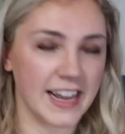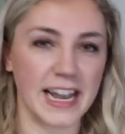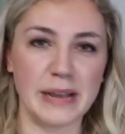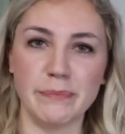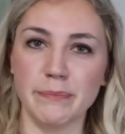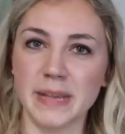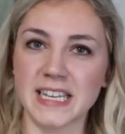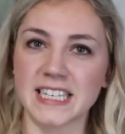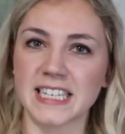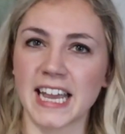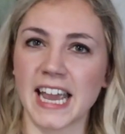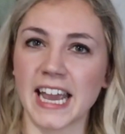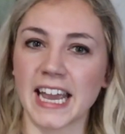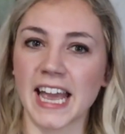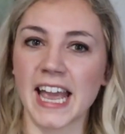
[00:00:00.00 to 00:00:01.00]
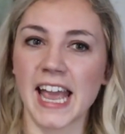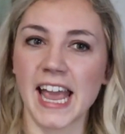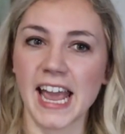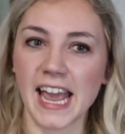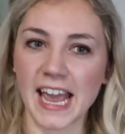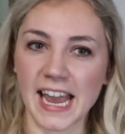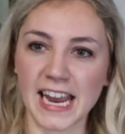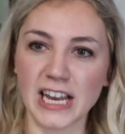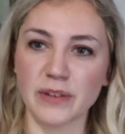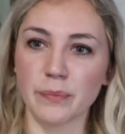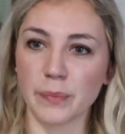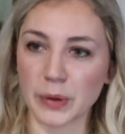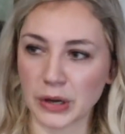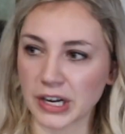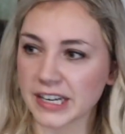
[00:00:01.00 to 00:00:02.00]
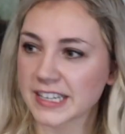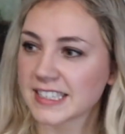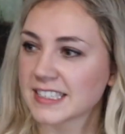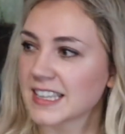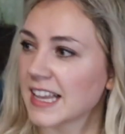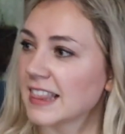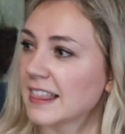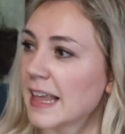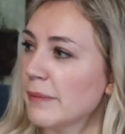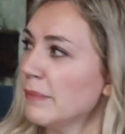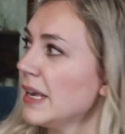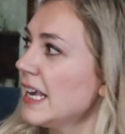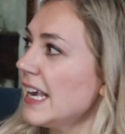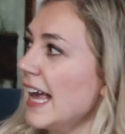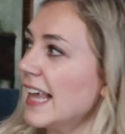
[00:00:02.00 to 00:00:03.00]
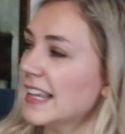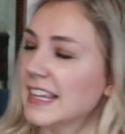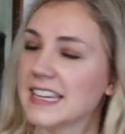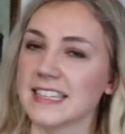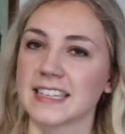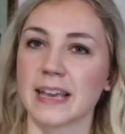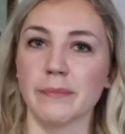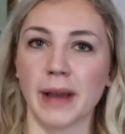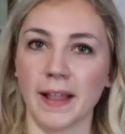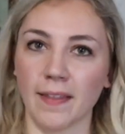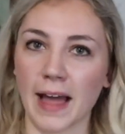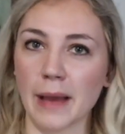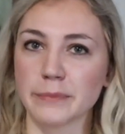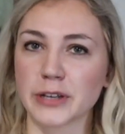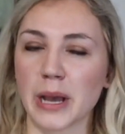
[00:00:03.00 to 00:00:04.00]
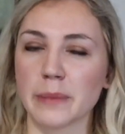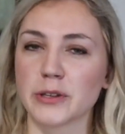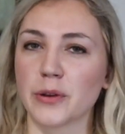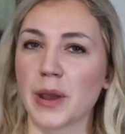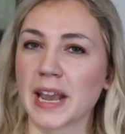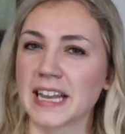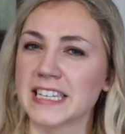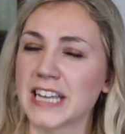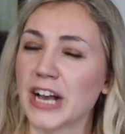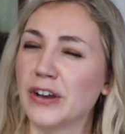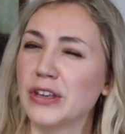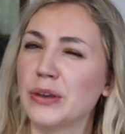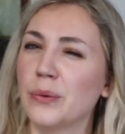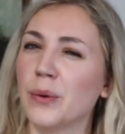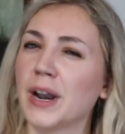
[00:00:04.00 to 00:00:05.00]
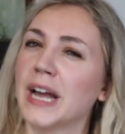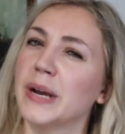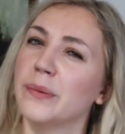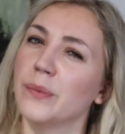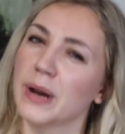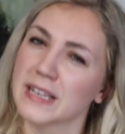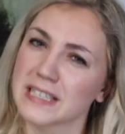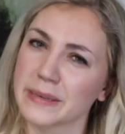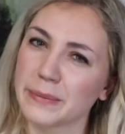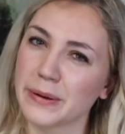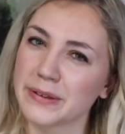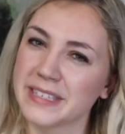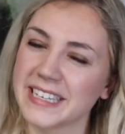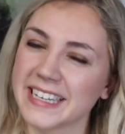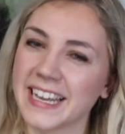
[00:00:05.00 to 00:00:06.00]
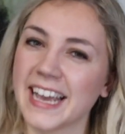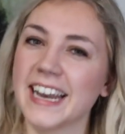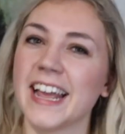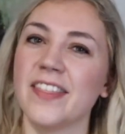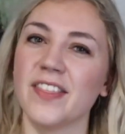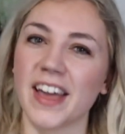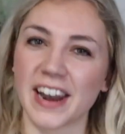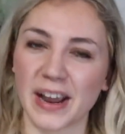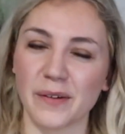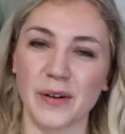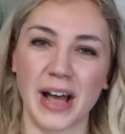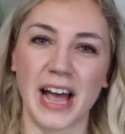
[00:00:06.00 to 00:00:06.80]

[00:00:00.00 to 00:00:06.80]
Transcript: like I'm missing eight books. Let me at least get my laptop so I can tell you what I was supposed to get and then I will